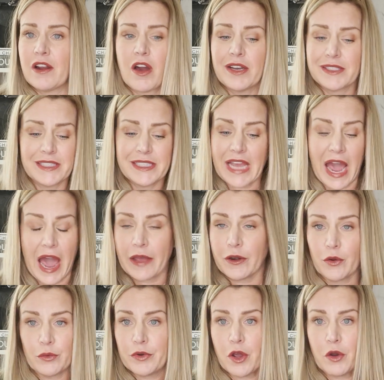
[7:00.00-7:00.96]
honestly, I
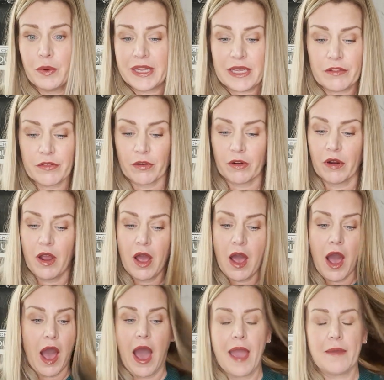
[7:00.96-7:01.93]
don't know either.
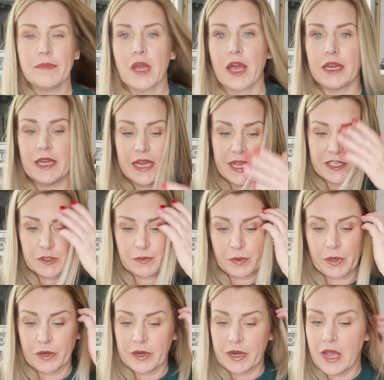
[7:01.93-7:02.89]
I'm not an
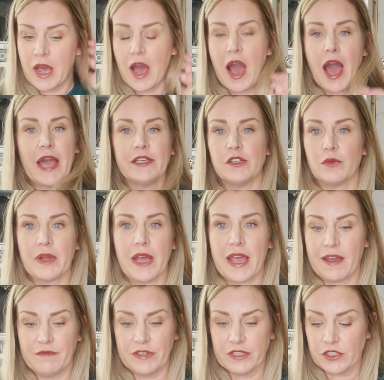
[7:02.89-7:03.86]
expert. I don't
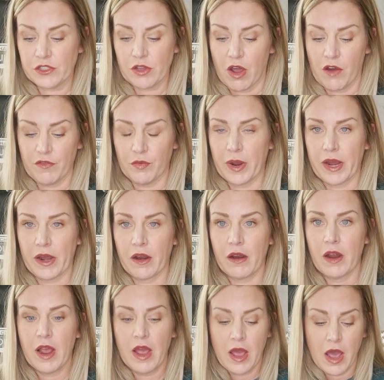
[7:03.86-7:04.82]
have the
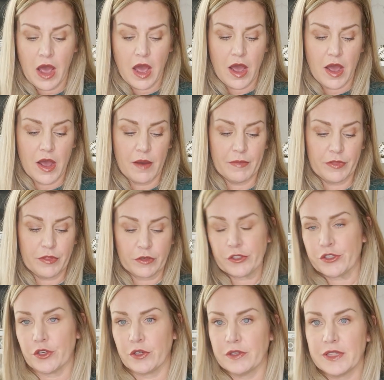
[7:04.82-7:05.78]
software.
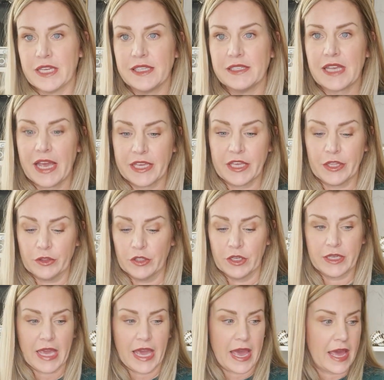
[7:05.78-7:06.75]
There's certain things I can
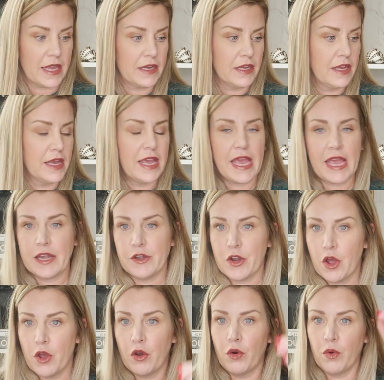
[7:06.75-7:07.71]
look at and
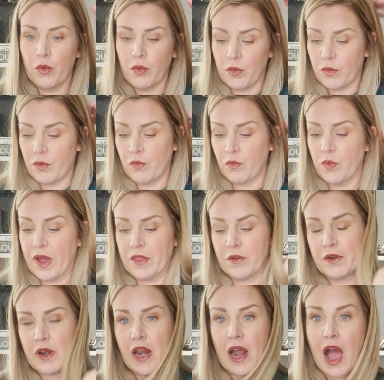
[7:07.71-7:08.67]
know whether
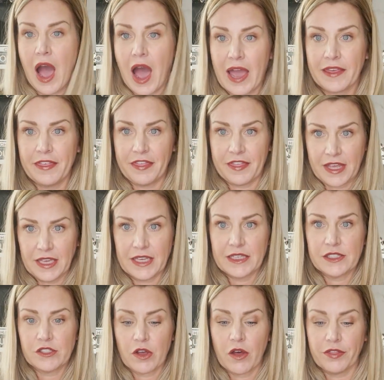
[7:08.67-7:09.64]
or not I think
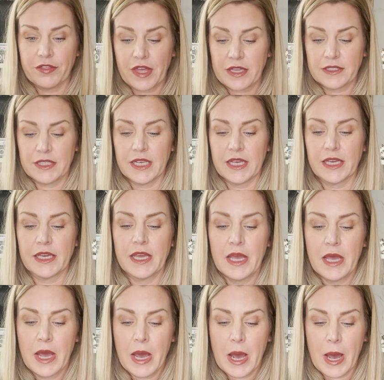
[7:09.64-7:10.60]
it's authentic,
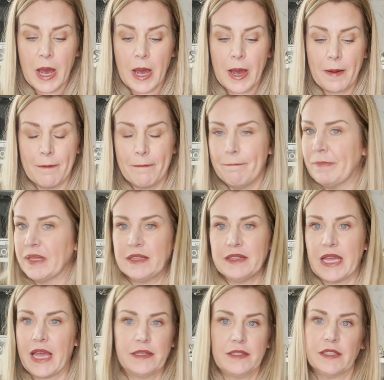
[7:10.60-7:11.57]
but
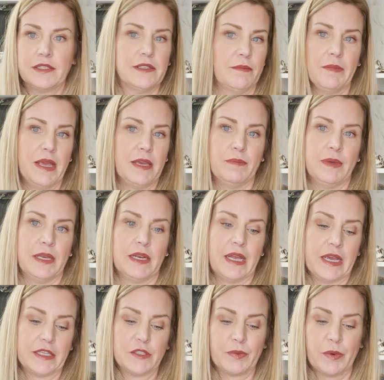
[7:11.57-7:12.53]
that doesn't make me an
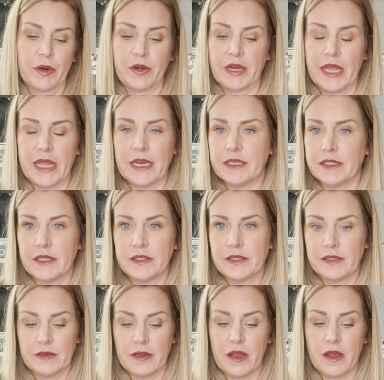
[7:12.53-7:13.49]
expert, and it
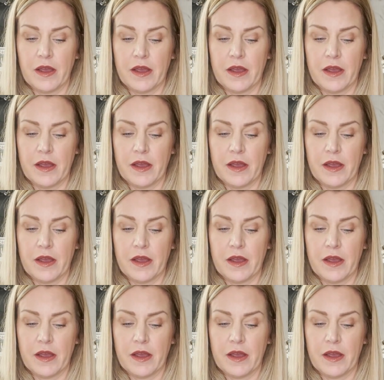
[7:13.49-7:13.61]
doesn't.